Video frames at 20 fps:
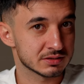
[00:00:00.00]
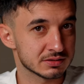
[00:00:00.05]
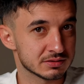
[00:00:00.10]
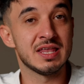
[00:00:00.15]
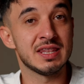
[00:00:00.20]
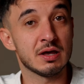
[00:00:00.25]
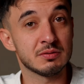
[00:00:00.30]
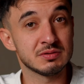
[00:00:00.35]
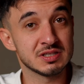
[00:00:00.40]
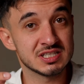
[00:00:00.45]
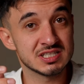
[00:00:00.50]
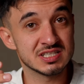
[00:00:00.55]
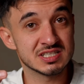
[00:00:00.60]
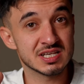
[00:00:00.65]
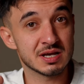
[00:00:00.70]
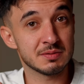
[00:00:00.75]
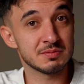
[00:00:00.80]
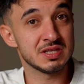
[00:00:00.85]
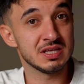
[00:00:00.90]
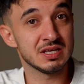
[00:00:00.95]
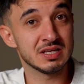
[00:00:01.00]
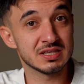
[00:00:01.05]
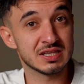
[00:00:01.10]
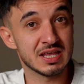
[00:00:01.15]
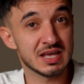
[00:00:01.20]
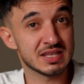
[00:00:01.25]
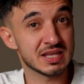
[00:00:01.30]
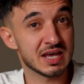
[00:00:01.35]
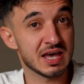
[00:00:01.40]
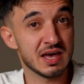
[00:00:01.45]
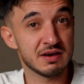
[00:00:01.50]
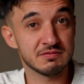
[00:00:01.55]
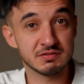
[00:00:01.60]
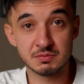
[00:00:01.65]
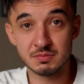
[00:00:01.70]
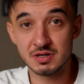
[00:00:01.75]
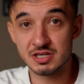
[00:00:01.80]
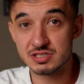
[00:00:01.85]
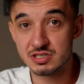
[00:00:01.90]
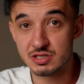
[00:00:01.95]
Now, this is something that I haven't
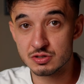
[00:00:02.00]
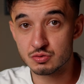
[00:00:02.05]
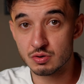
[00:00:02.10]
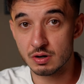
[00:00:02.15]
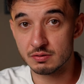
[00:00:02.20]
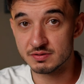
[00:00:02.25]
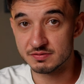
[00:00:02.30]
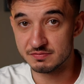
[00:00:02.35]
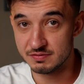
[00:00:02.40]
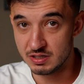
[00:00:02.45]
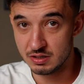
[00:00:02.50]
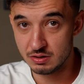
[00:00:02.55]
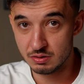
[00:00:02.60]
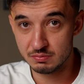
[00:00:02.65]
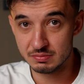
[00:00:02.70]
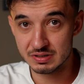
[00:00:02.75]
mentioned throughout the video,